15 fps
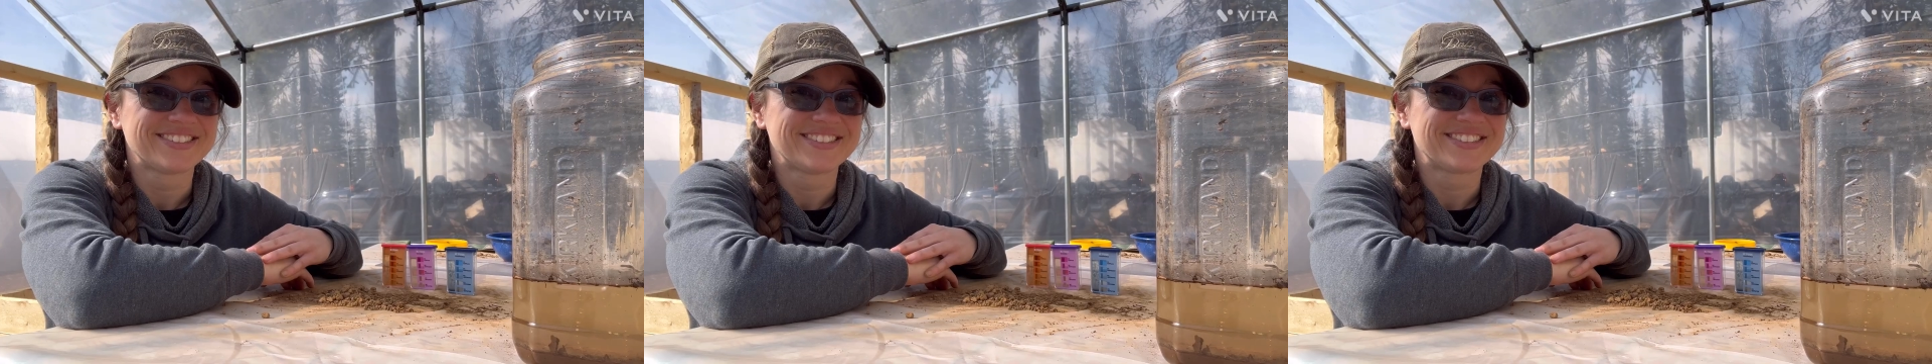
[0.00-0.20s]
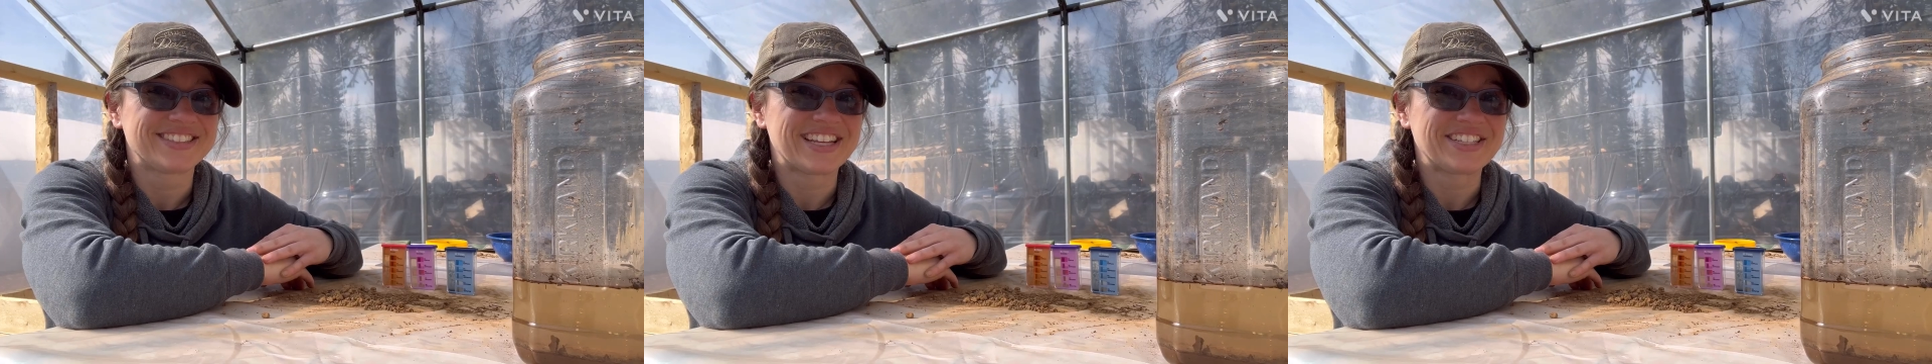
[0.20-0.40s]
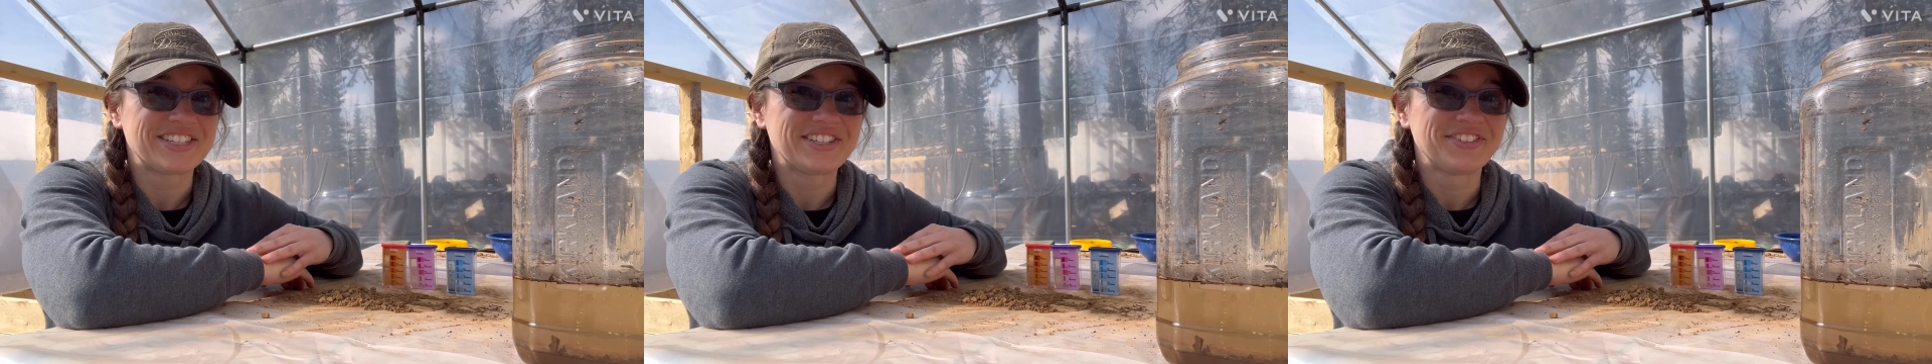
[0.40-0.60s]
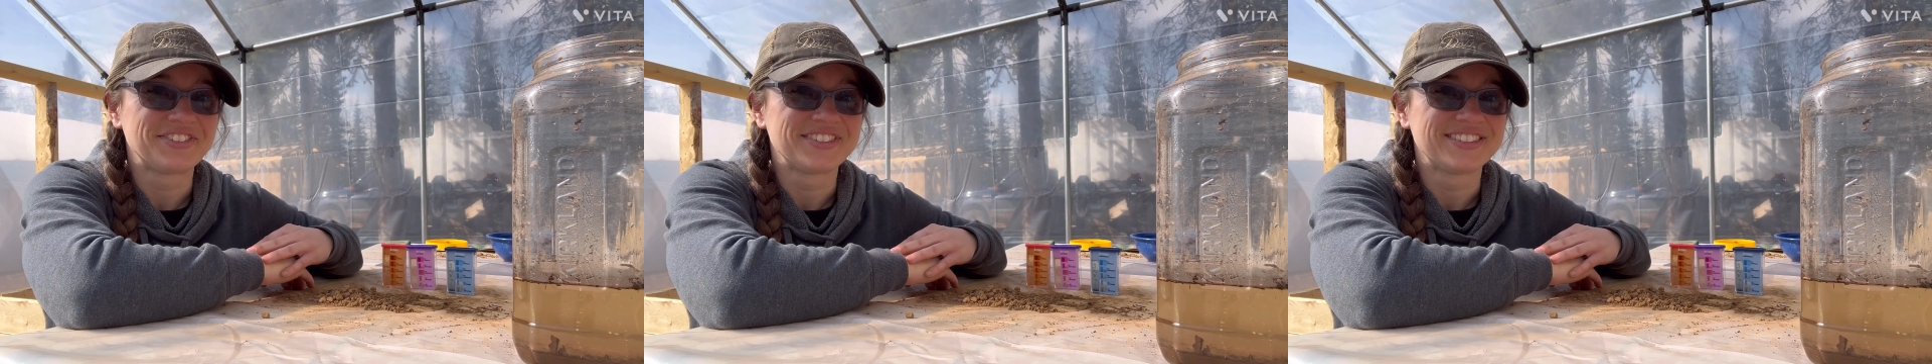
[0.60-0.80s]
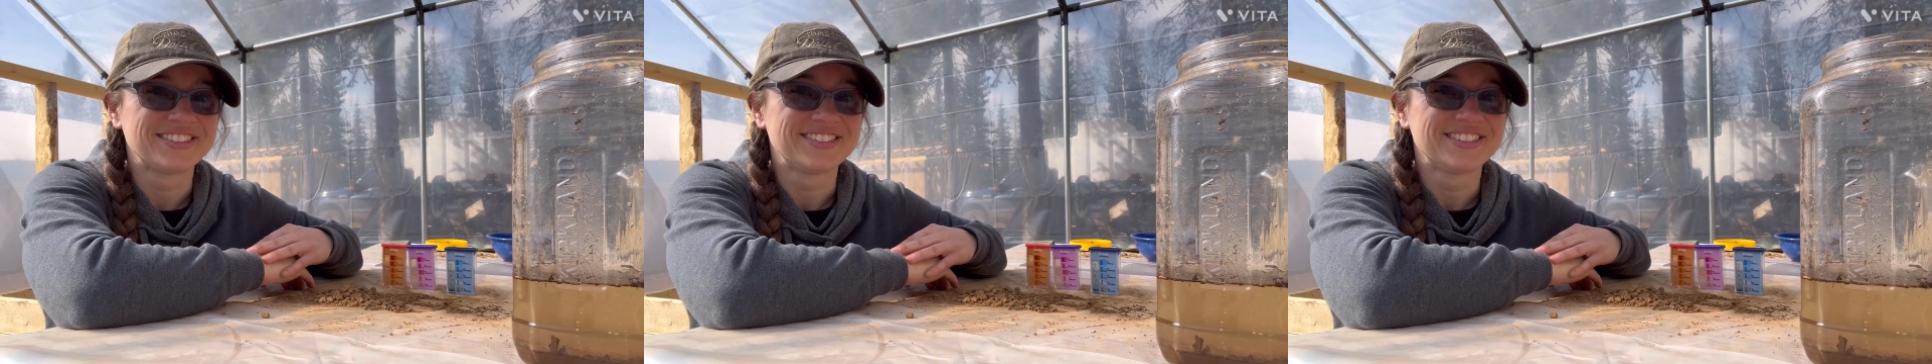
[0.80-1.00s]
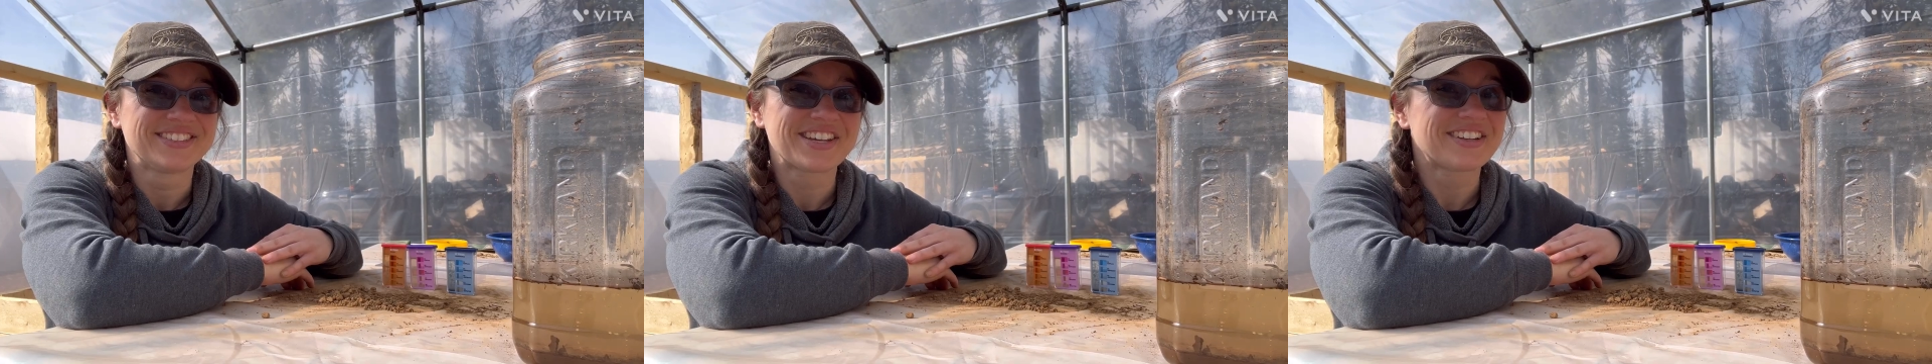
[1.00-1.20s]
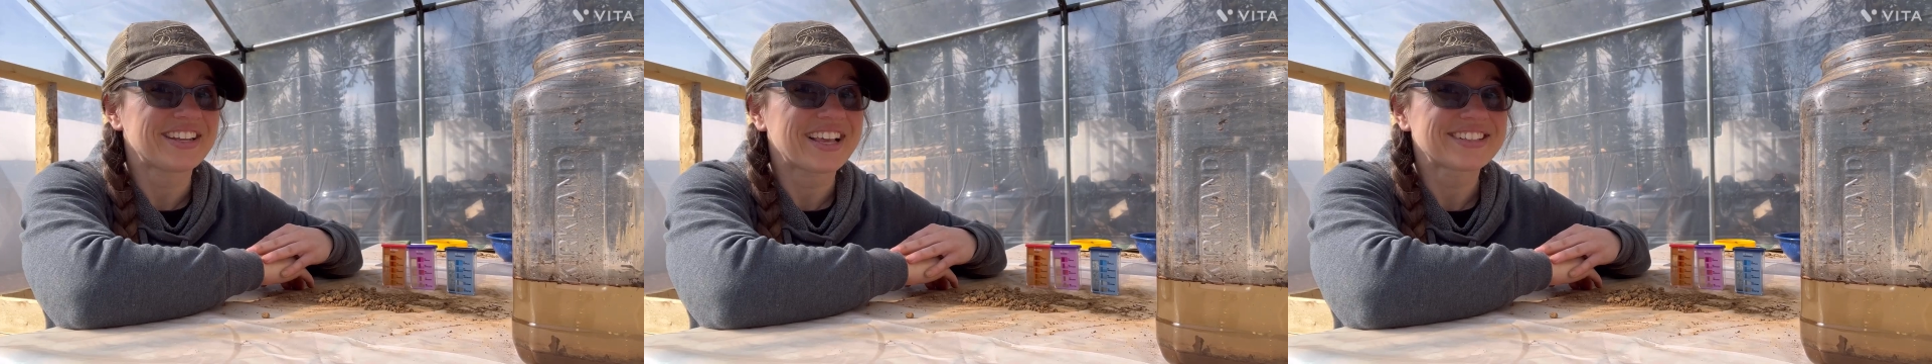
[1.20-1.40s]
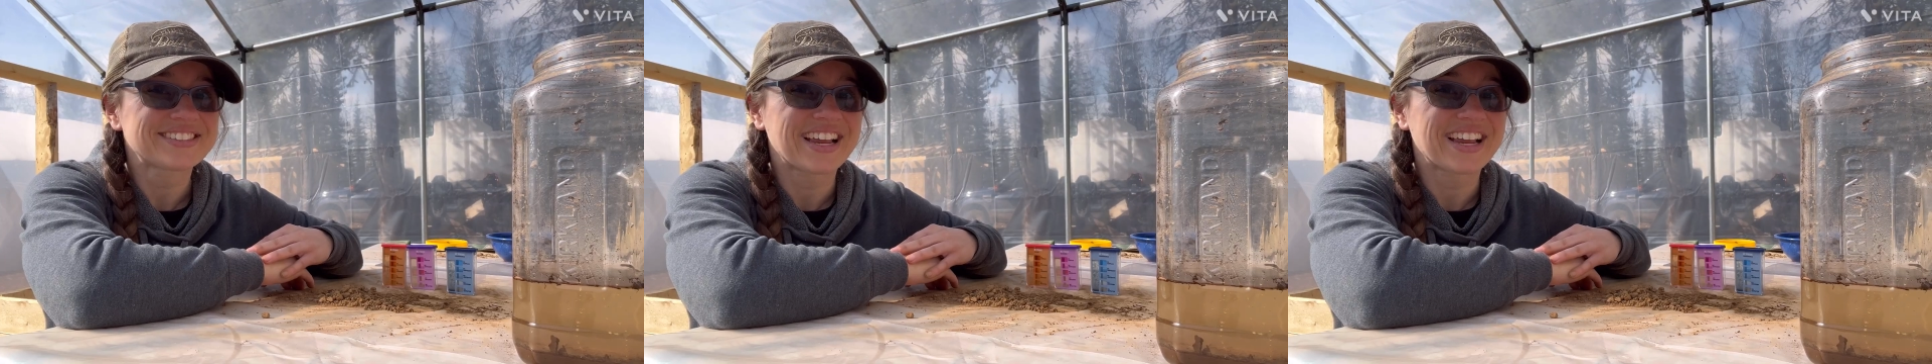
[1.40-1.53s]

Stay tuned. Till next